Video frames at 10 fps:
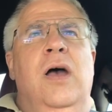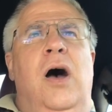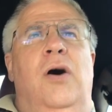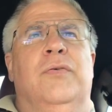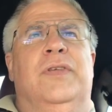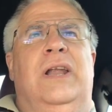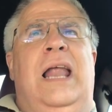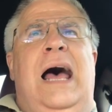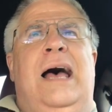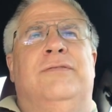on the
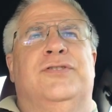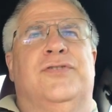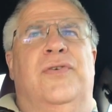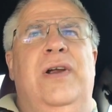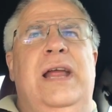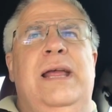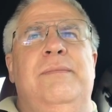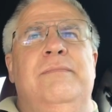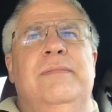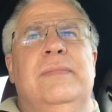live
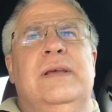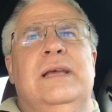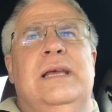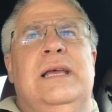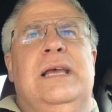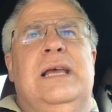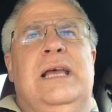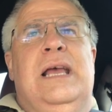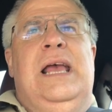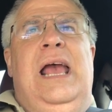stream,
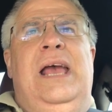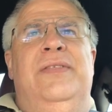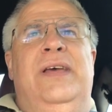and